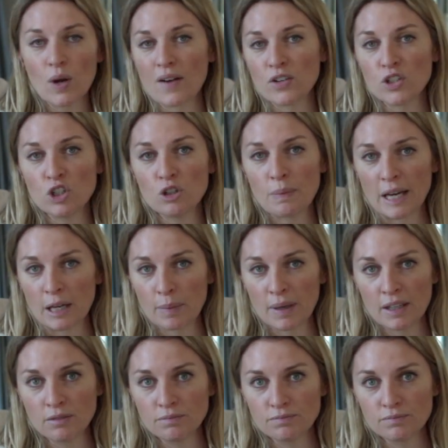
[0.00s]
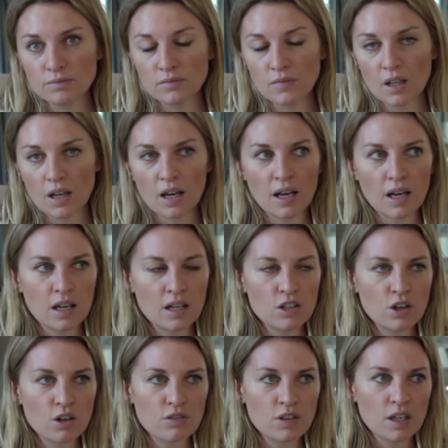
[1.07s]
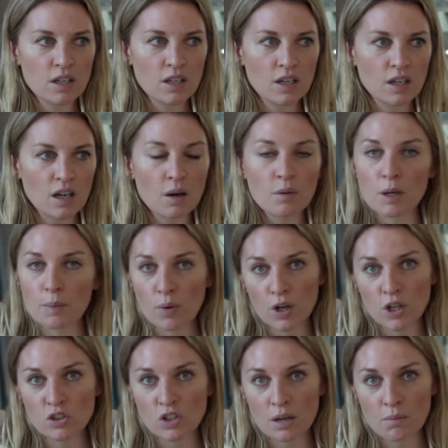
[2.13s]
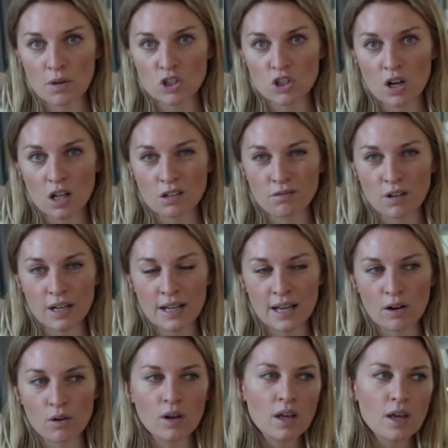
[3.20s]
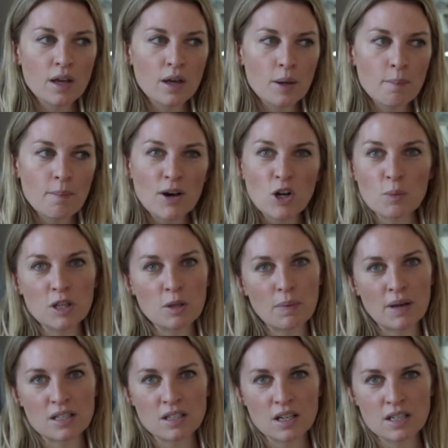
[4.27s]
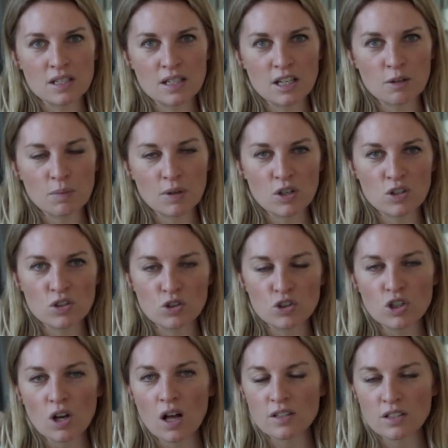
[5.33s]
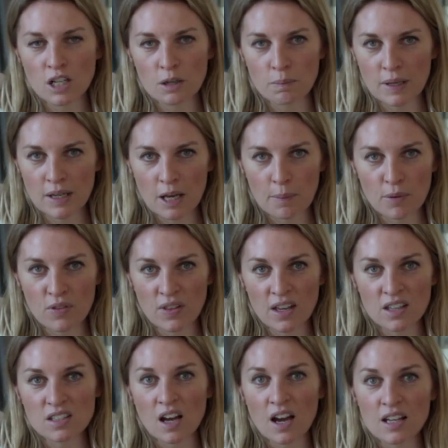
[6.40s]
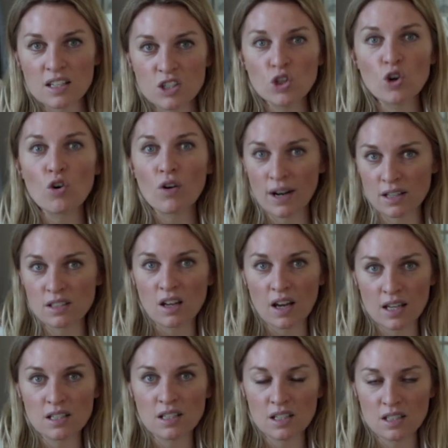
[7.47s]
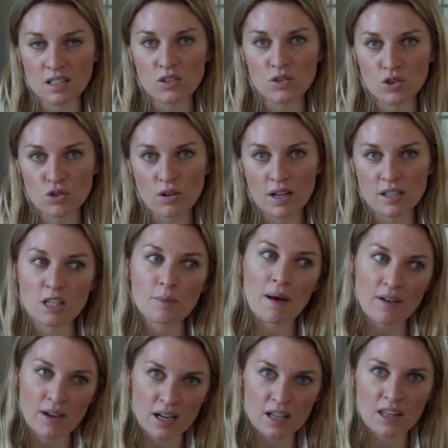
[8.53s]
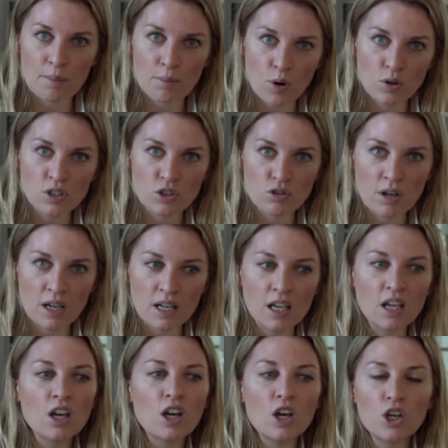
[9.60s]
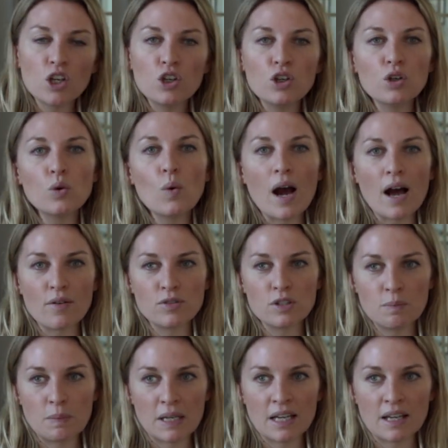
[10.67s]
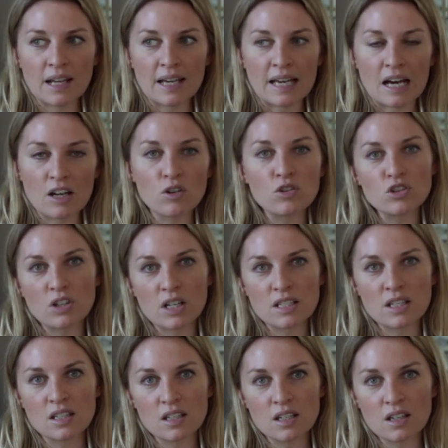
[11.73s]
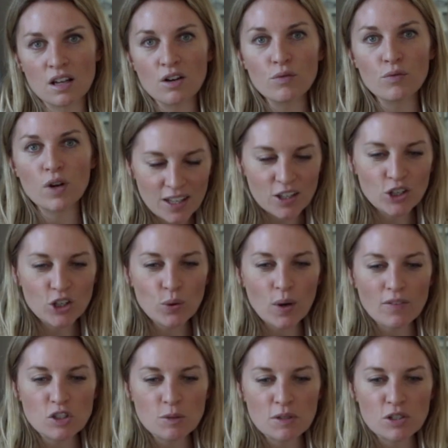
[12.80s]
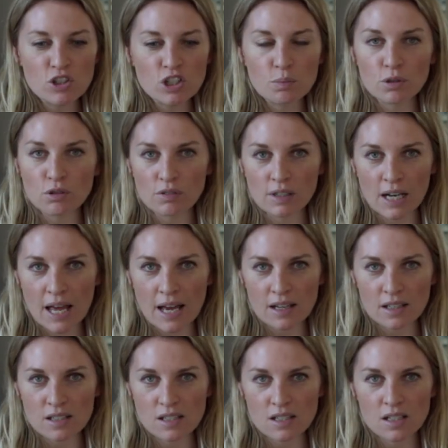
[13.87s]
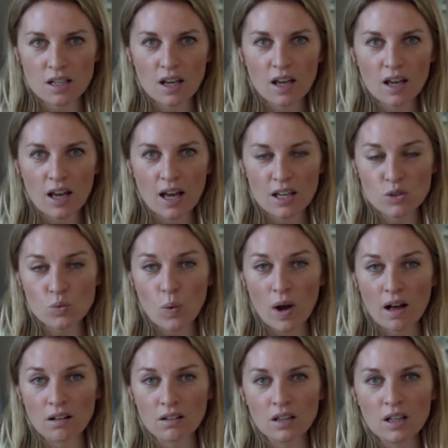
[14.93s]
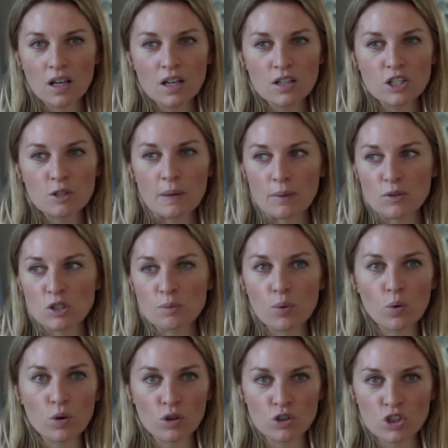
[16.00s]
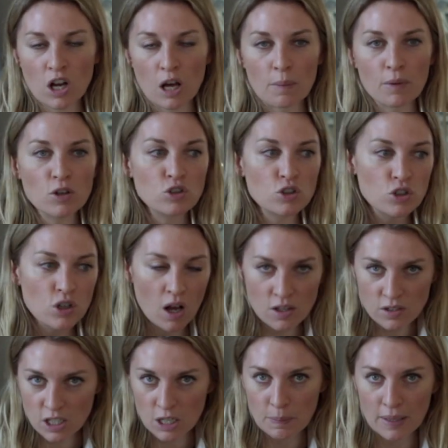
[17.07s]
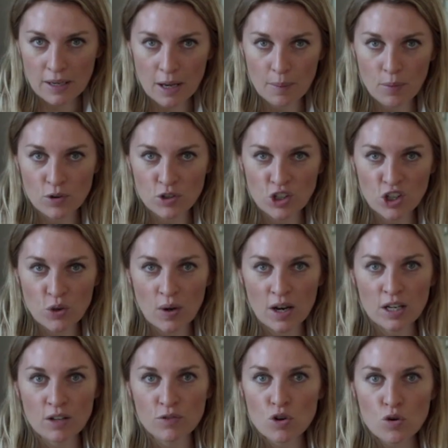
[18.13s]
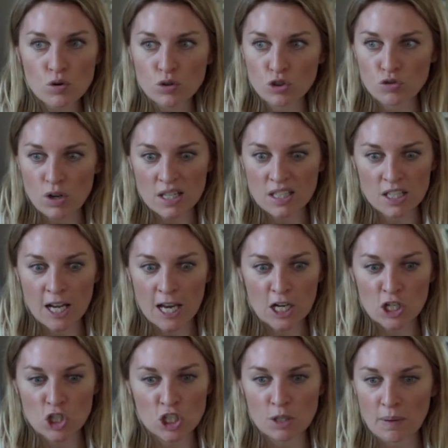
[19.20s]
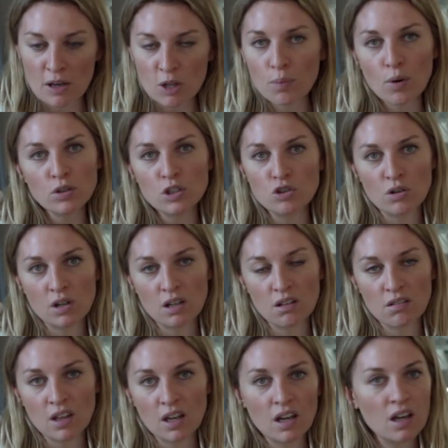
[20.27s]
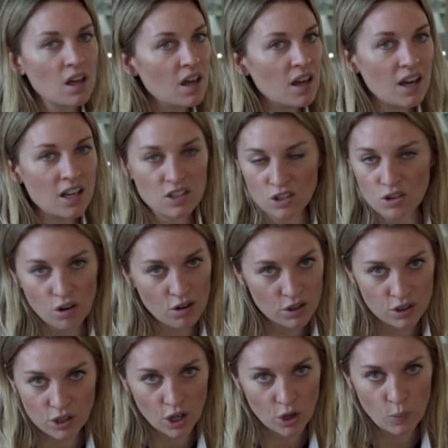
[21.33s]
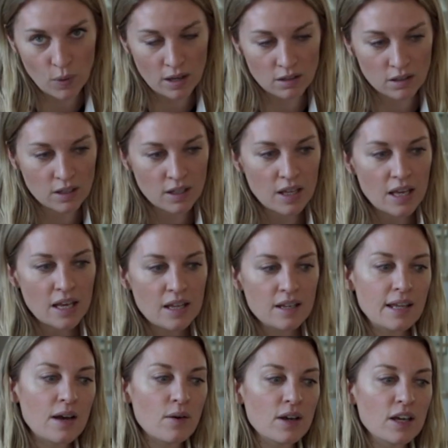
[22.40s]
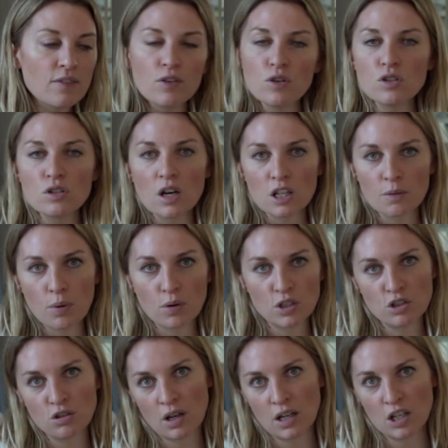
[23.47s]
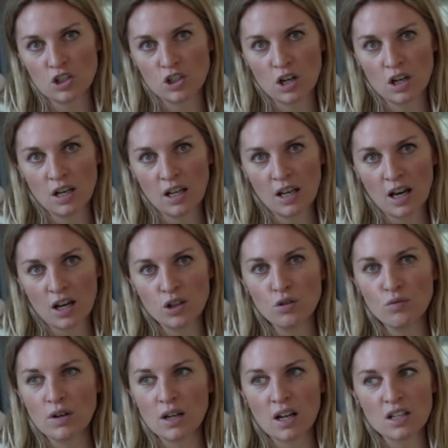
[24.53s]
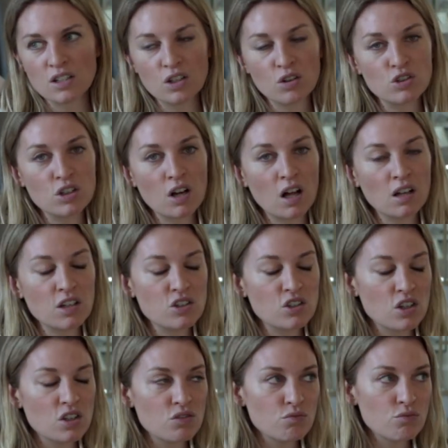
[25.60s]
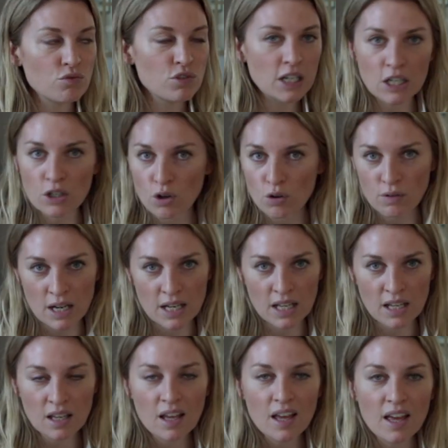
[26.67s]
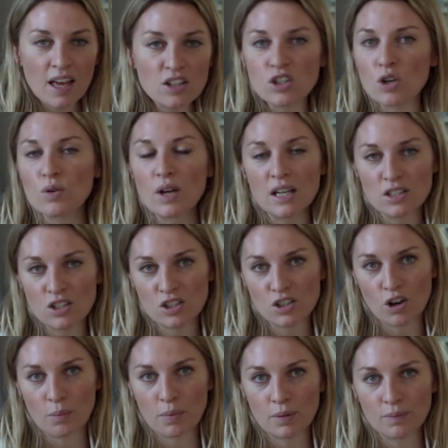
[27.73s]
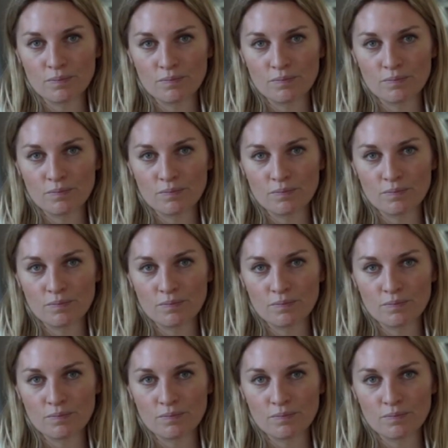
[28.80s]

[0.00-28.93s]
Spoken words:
a new baby and you're thinking, I'm going to potty train my child right now, might not be the best idea, because your child's going to pick up on your anxieties and stress about getting them potty training. You have to be, and I cannot stress this enough, you have to be super relaxed as well to be able to support your child, because your child's going to pick up on you, and if you're stressed and anxious about the potty training thing, it's not going to go well. Now, if you start the potty training journey and you realize that your child is just really not ready, it's okay to stop.